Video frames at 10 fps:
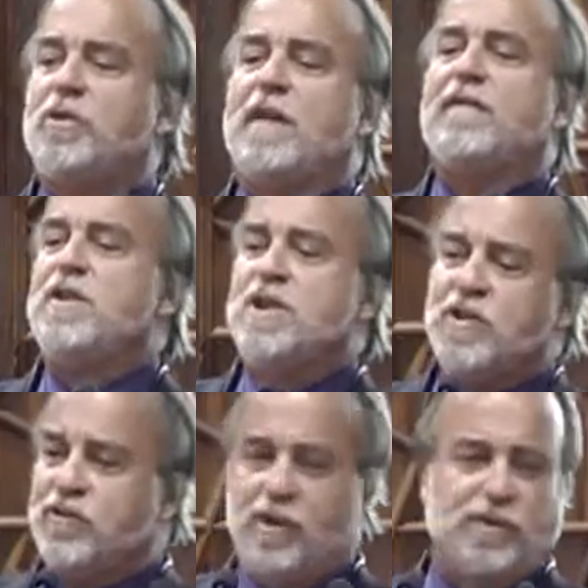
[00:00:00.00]

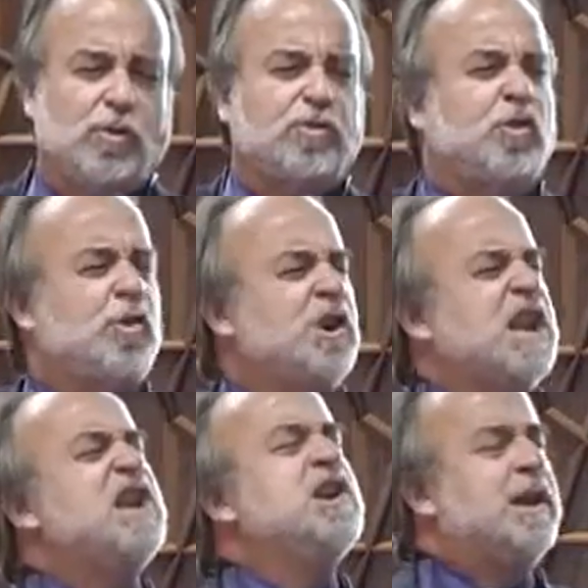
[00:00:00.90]
definitions or certain
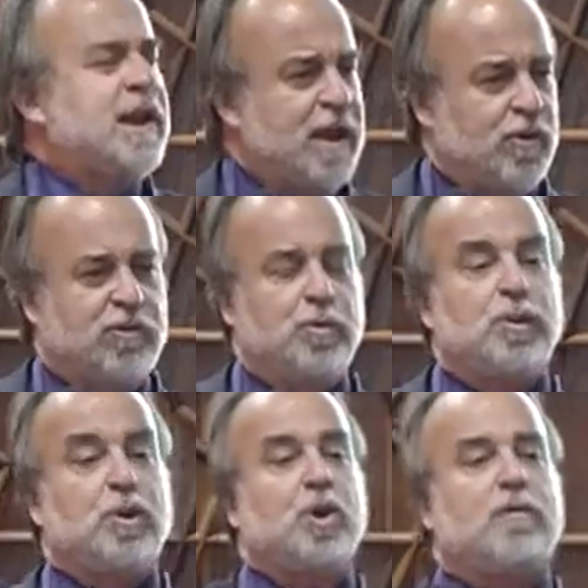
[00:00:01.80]
indicators you
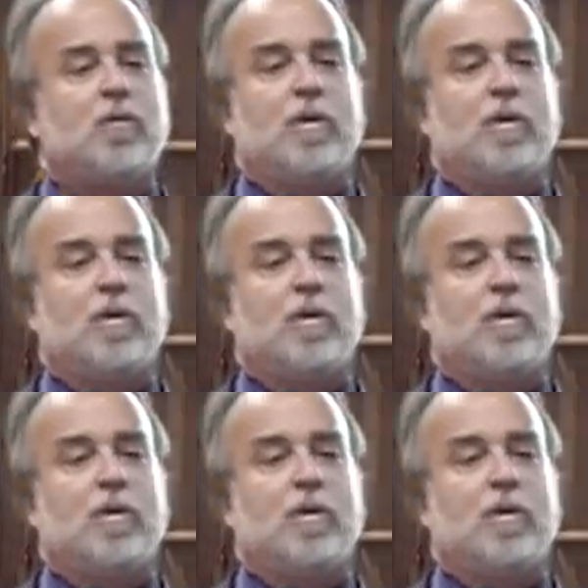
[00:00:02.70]
would look